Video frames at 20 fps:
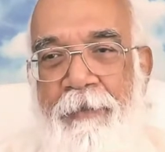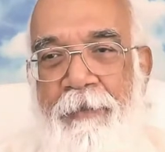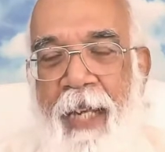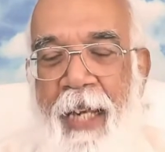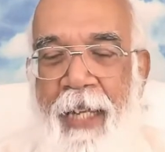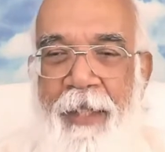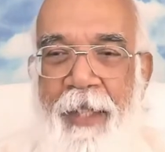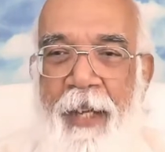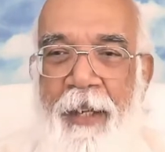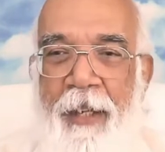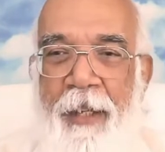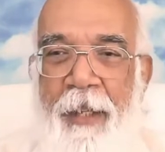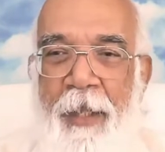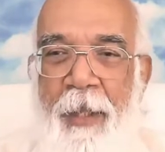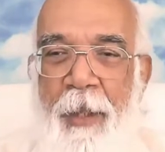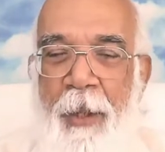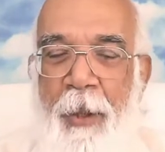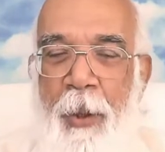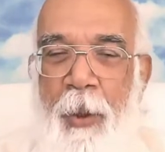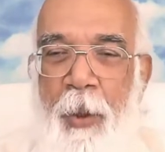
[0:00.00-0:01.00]
and then
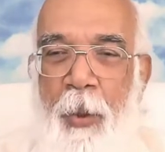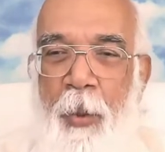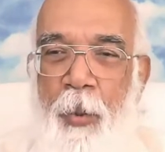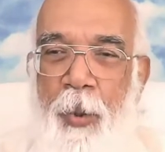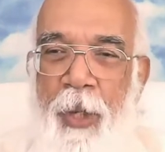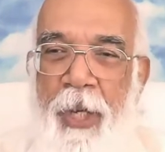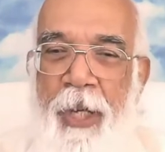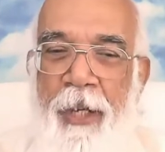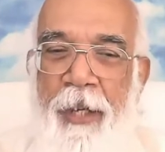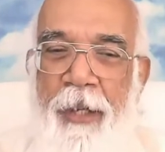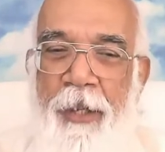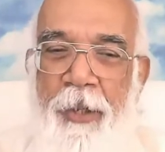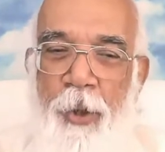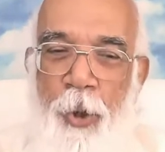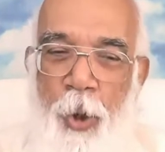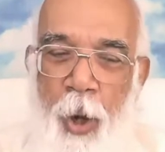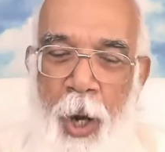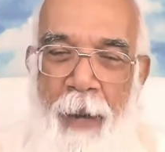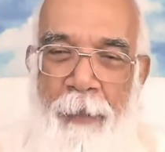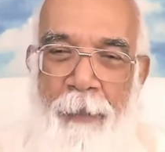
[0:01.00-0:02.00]
we
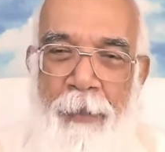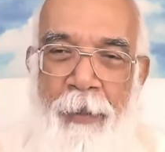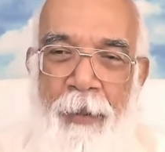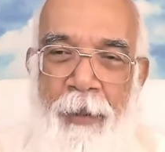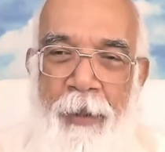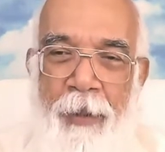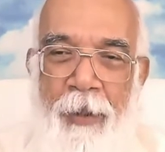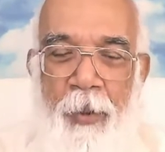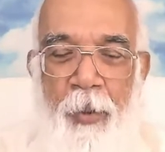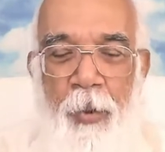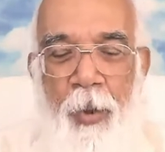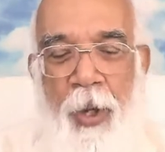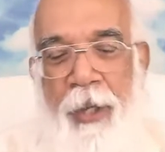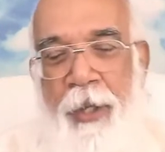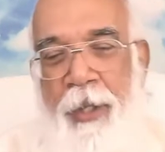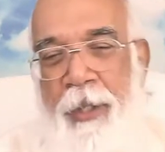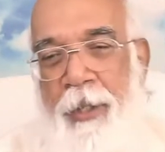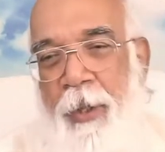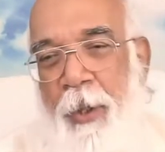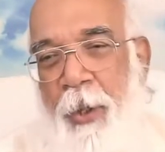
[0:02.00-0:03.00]
drop
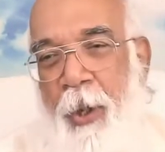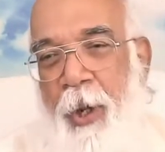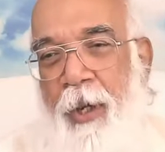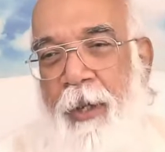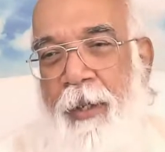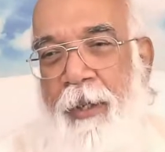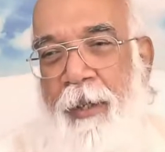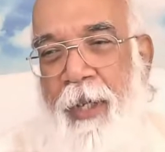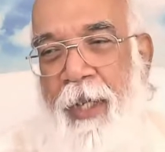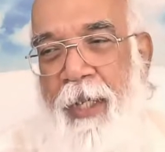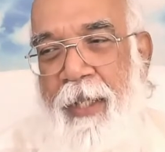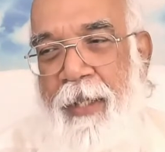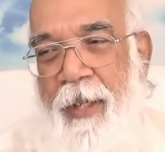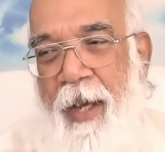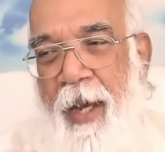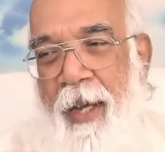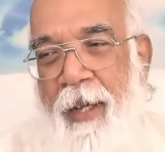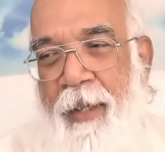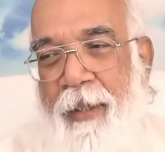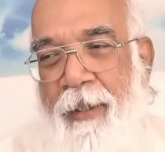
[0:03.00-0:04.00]
what is not
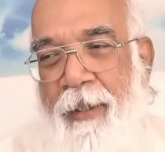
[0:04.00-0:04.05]
desired.